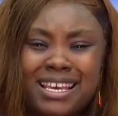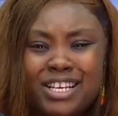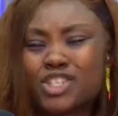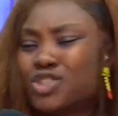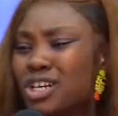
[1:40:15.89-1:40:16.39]

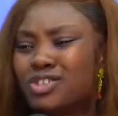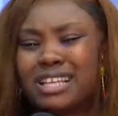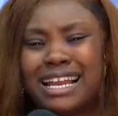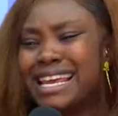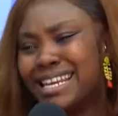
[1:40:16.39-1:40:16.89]
It's not. It's not
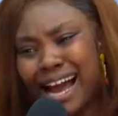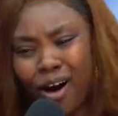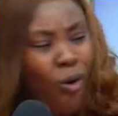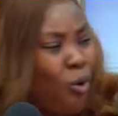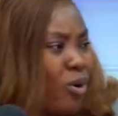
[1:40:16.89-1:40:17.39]
an either
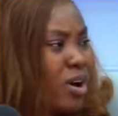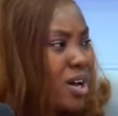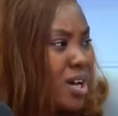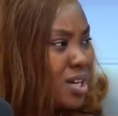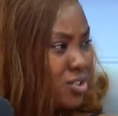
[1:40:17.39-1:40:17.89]
or.
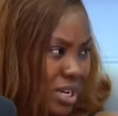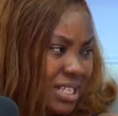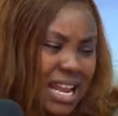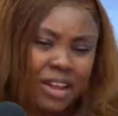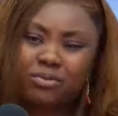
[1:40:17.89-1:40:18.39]
Do you mm.
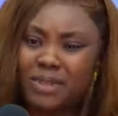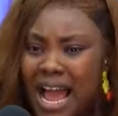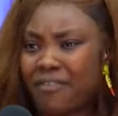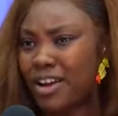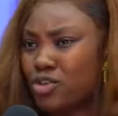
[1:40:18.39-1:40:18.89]
know, I don't.
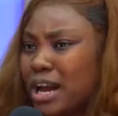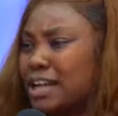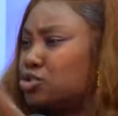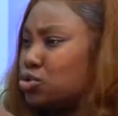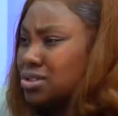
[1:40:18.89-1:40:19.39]
I feel like mm. you
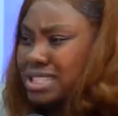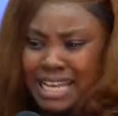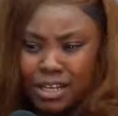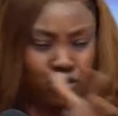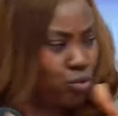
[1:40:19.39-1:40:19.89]
can do this
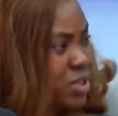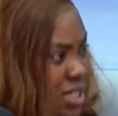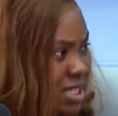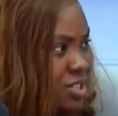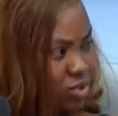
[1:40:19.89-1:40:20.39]
and do this.